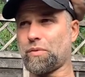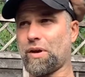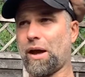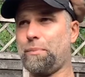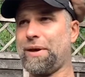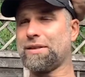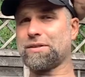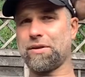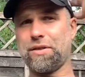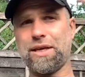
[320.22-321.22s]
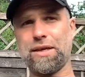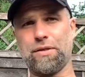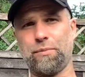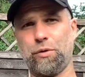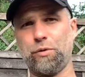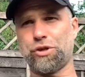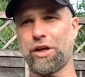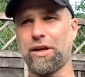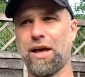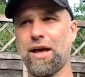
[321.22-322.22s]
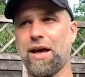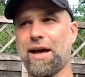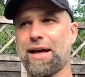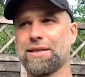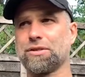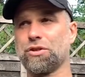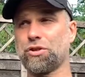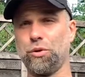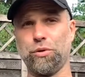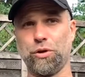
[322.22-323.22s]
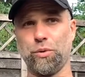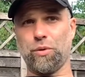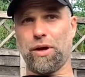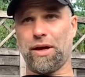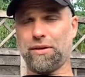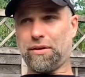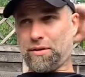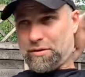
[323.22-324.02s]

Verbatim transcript: I built the, the brew shed as a studio and